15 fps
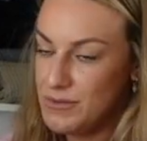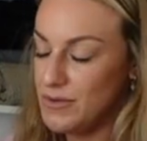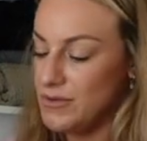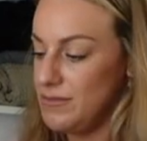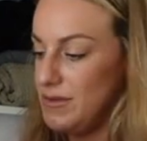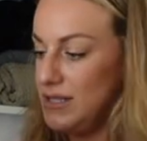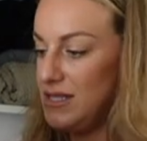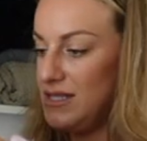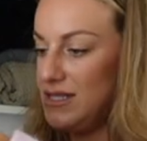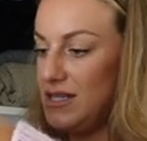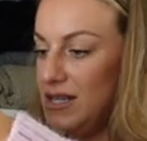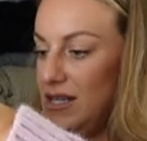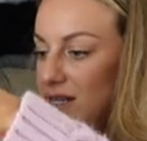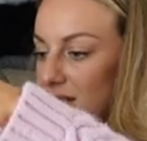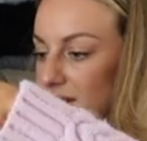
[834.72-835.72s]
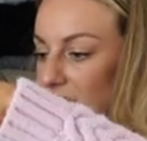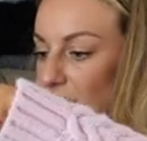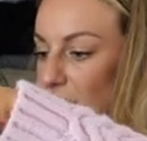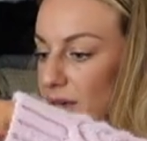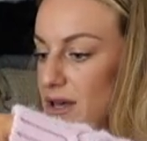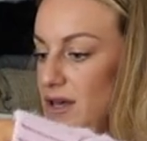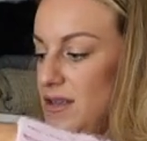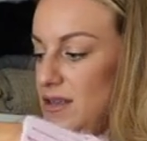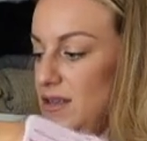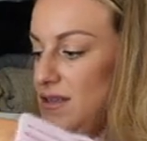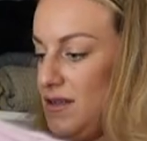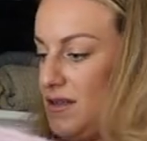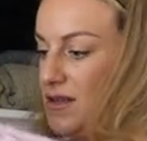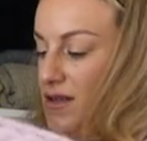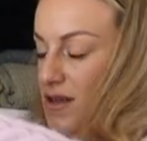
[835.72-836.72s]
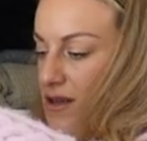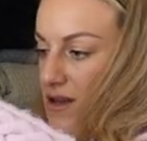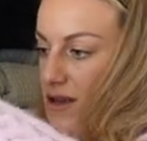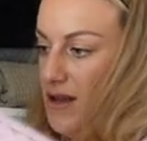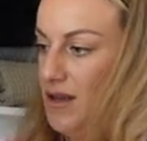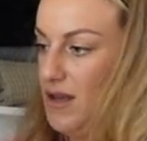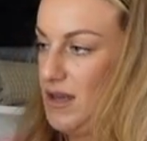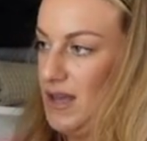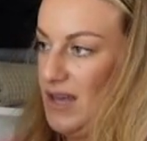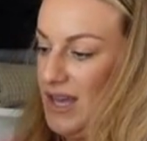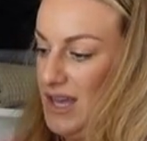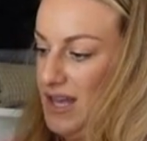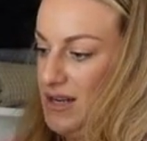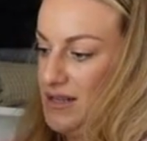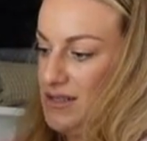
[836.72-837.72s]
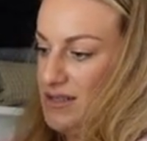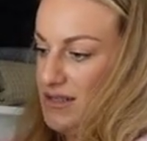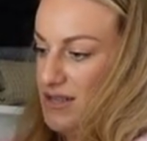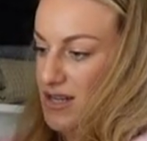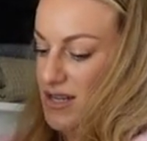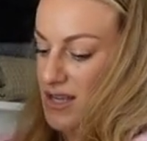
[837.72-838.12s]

bought them this summer and